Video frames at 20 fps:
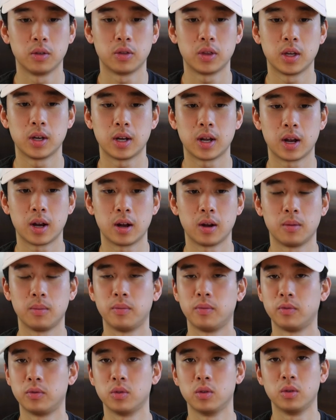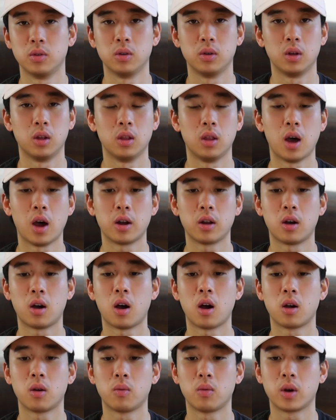thin air through a lot of
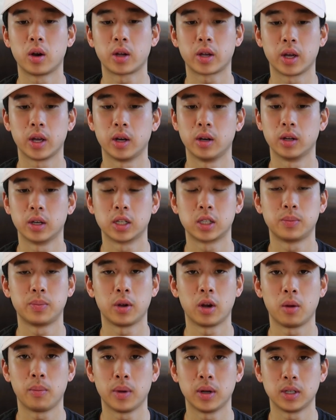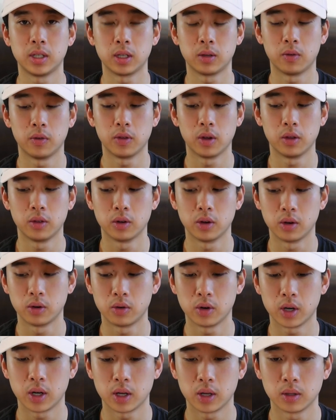hard work and experimenting with other
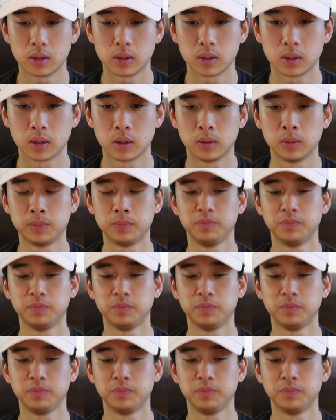ingredients.